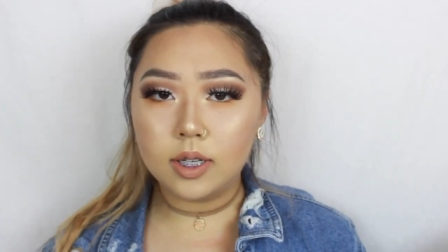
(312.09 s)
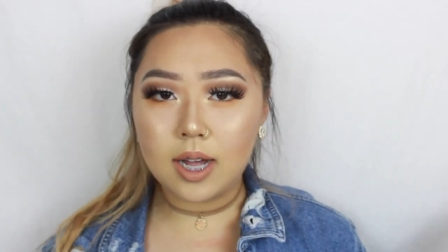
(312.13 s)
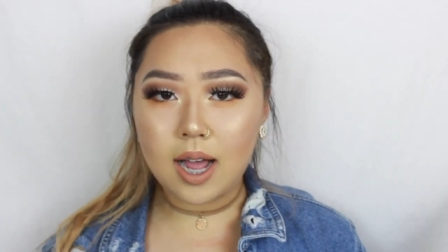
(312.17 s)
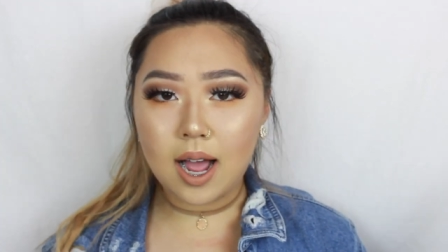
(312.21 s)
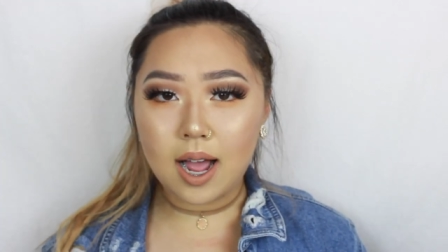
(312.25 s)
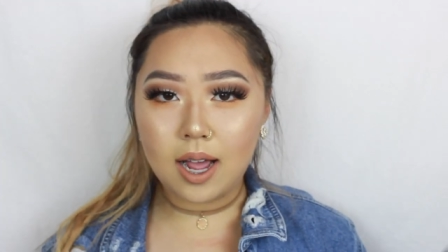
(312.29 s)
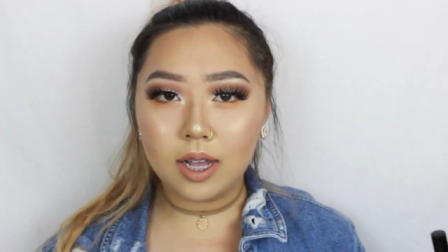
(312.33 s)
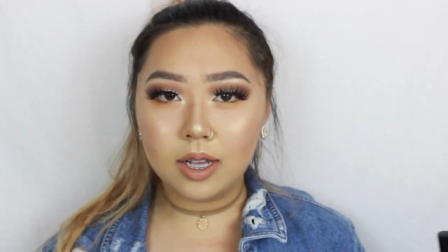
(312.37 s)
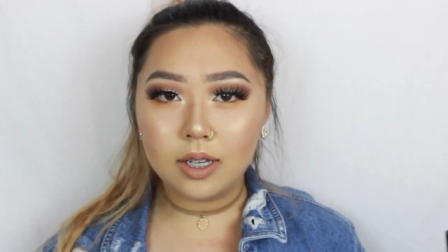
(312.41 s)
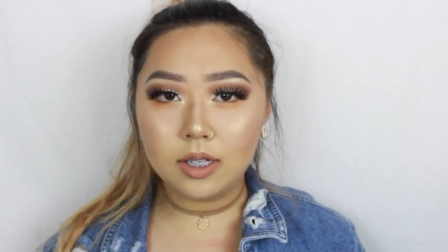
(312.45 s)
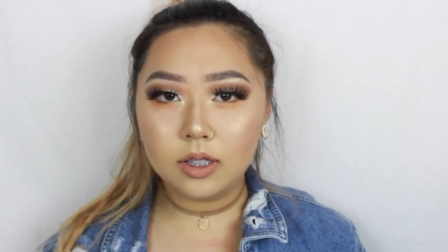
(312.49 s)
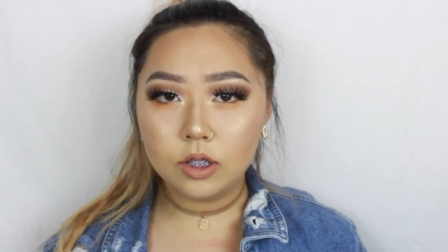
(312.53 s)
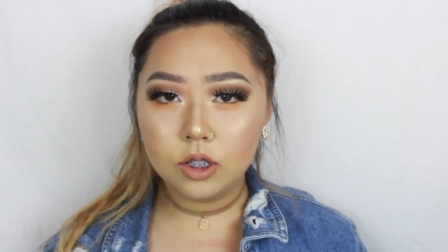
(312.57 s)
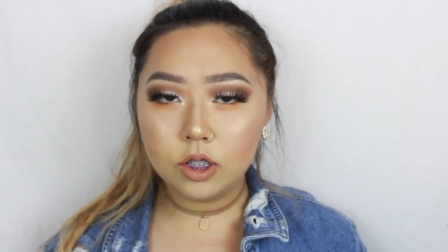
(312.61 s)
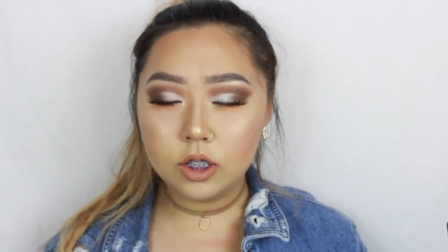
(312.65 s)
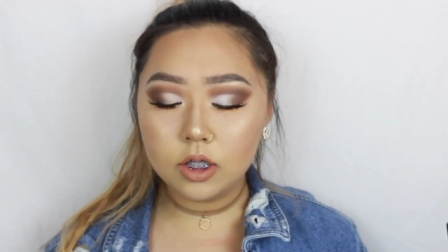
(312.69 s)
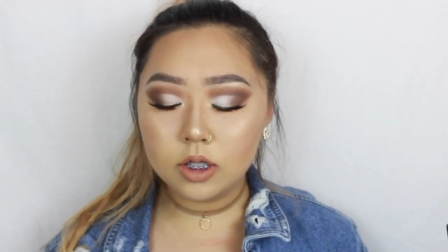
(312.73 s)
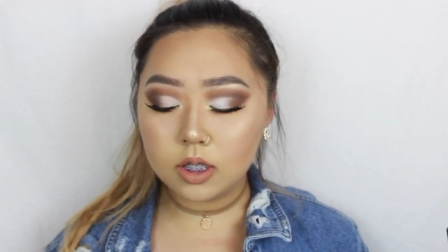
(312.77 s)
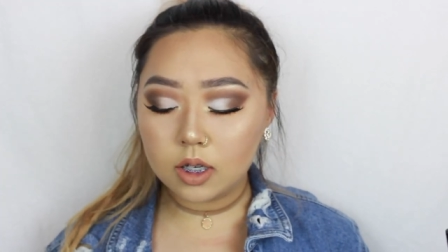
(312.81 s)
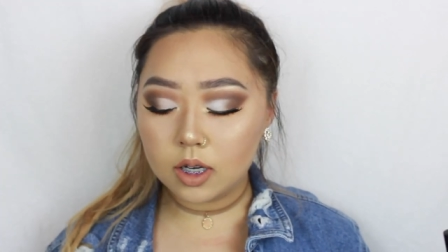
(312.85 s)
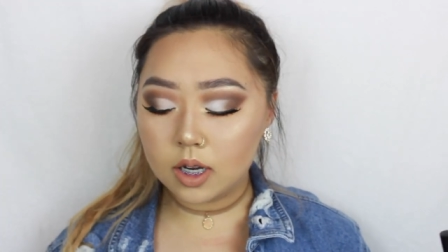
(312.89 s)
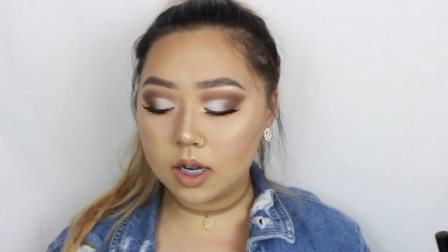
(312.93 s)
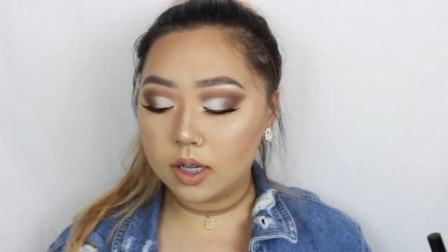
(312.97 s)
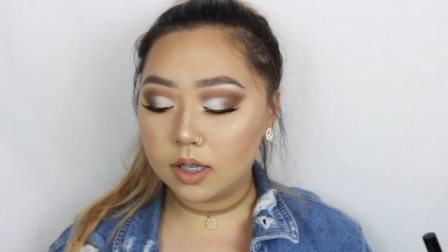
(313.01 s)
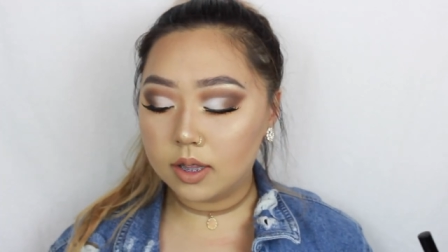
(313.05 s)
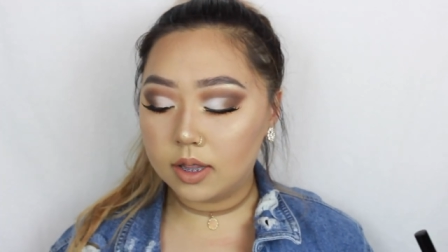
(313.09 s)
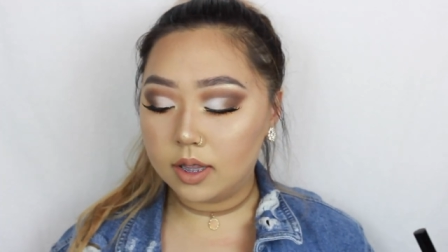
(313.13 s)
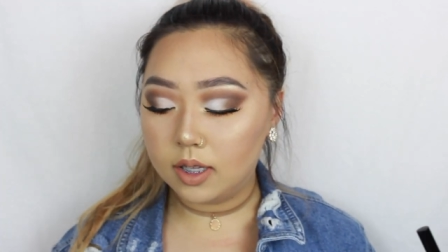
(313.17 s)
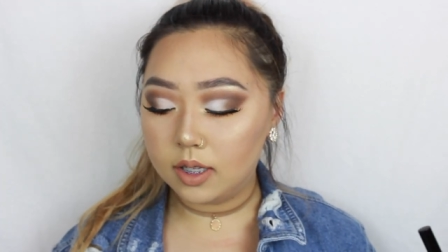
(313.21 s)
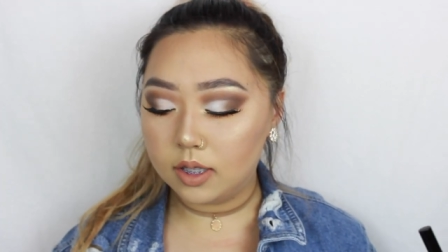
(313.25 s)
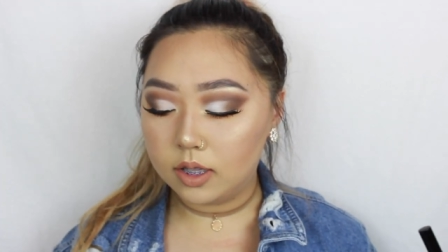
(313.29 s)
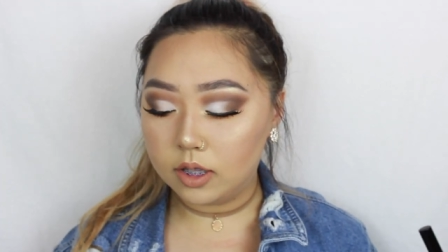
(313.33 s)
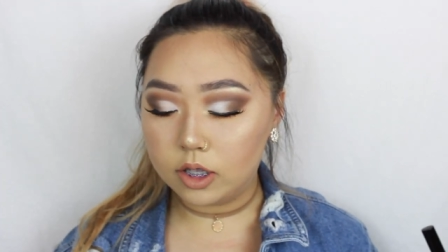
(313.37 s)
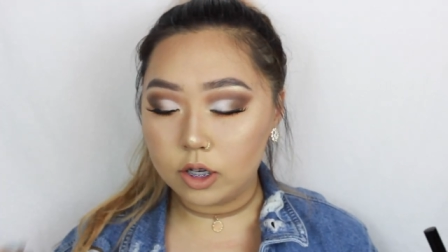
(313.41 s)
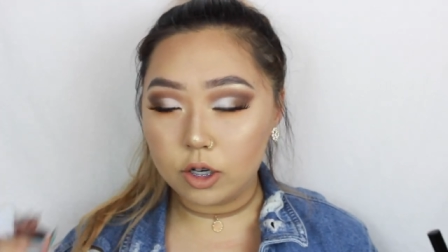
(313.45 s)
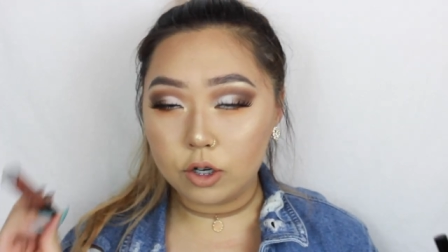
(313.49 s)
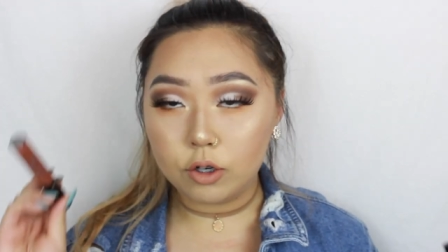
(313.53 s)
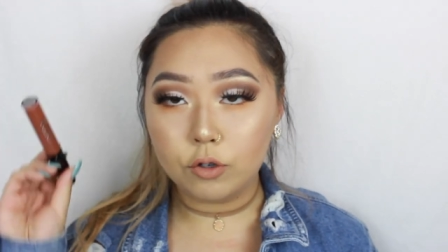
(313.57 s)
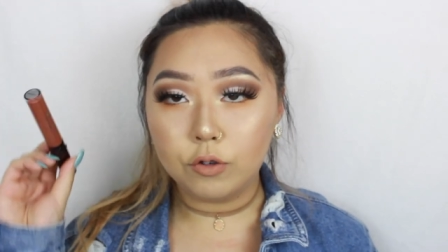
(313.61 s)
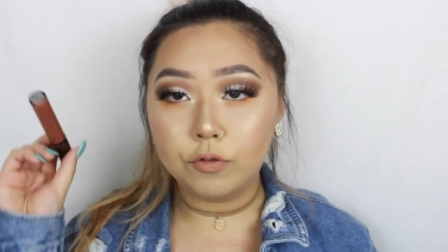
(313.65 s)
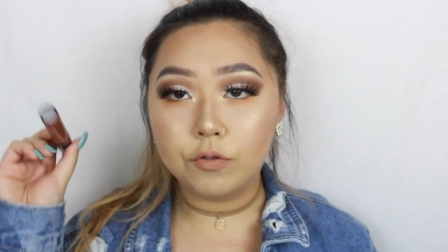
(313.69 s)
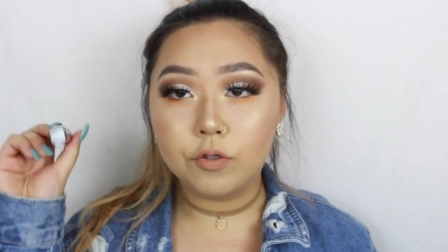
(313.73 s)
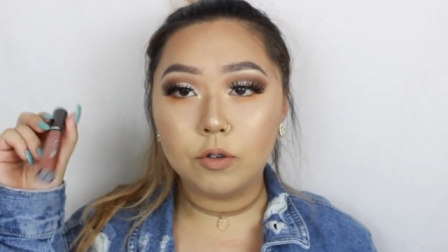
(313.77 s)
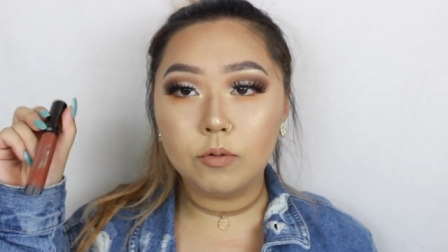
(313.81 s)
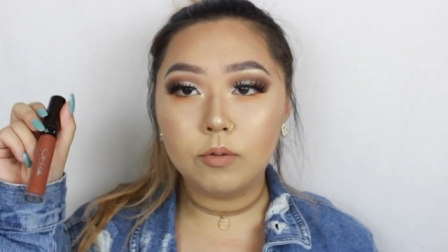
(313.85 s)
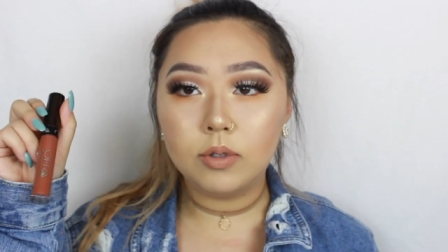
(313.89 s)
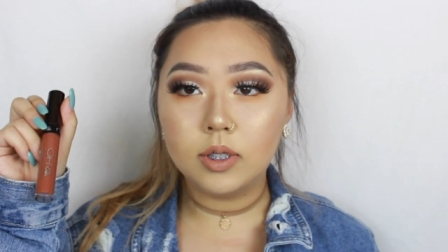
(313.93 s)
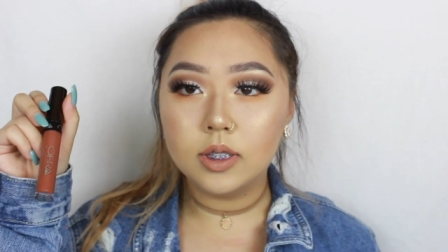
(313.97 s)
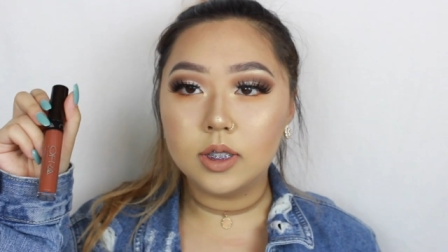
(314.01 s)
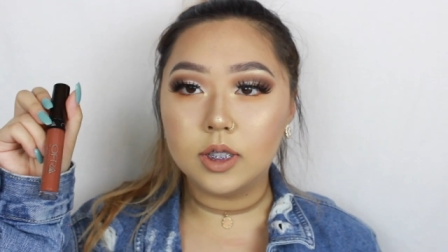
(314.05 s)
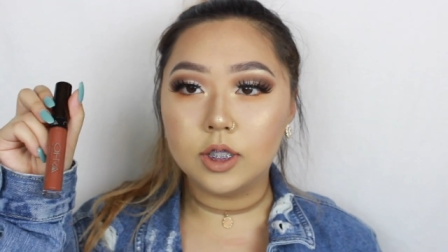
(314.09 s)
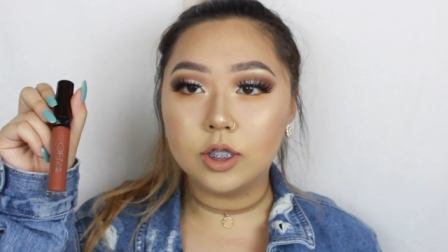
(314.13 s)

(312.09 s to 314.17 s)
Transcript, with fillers: eye look than the Ophir one.